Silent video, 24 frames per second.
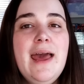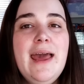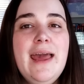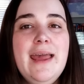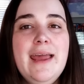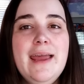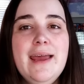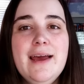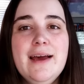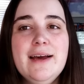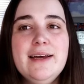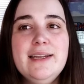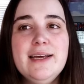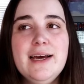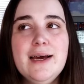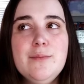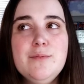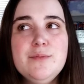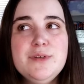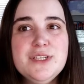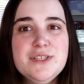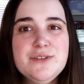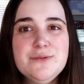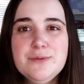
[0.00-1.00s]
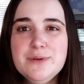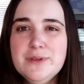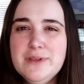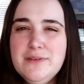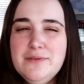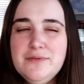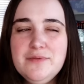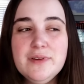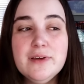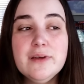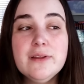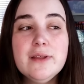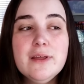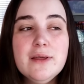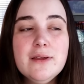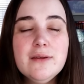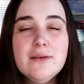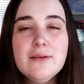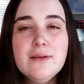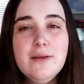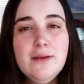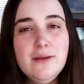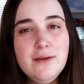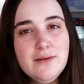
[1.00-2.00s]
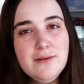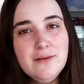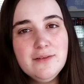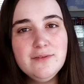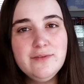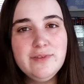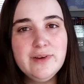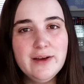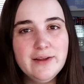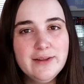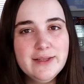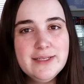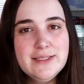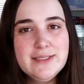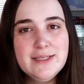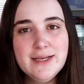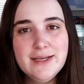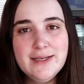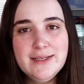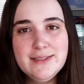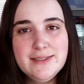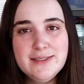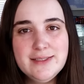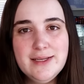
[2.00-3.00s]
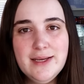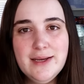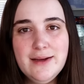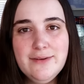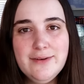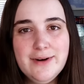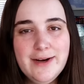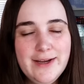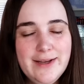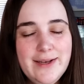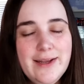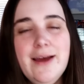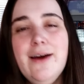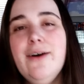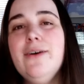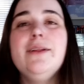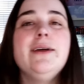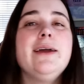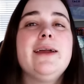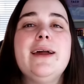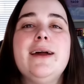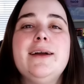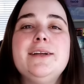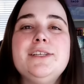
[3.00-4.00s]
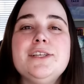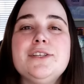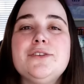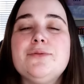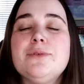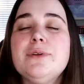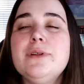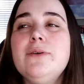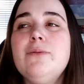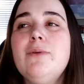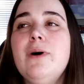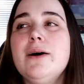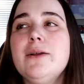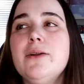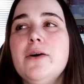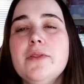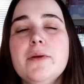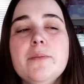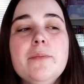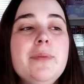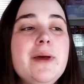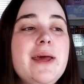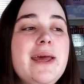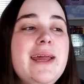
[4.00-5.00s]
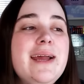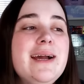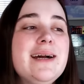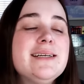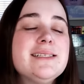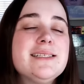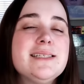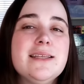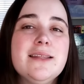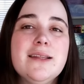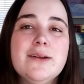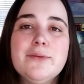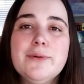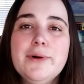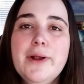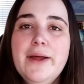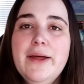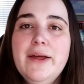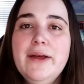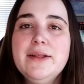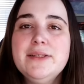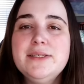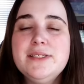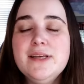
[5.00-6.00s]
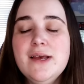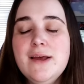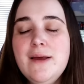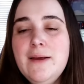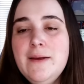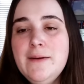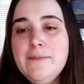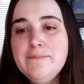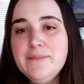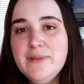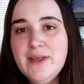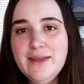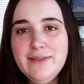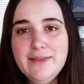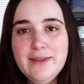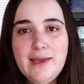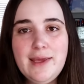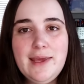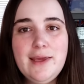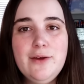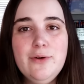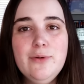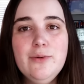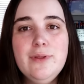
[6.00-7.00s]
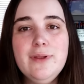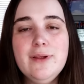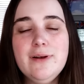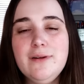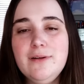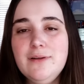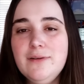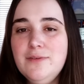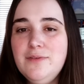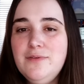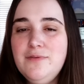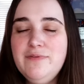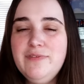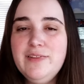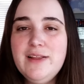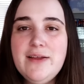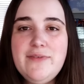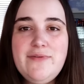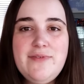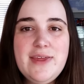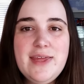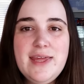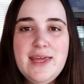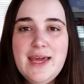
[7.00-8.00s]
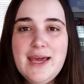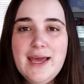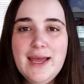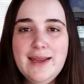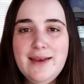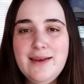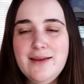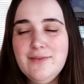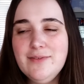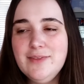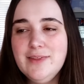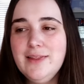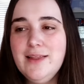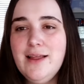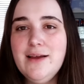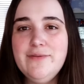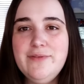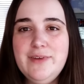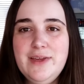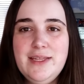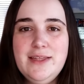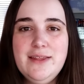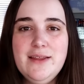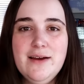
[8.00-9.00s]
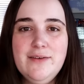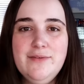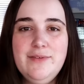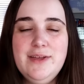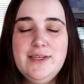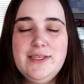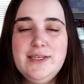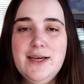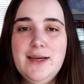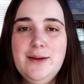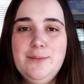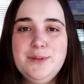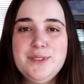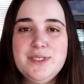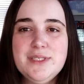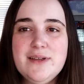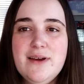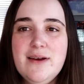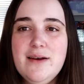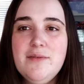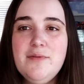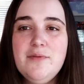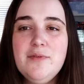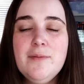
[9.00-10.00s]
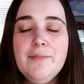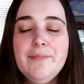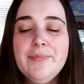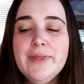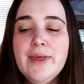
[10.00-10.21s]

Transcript: And I'm just really feeling Valentine's Day right now. Like, I just really want all the pinks and the reds and the cute little fluffy kind of lovey-dovey type stuff.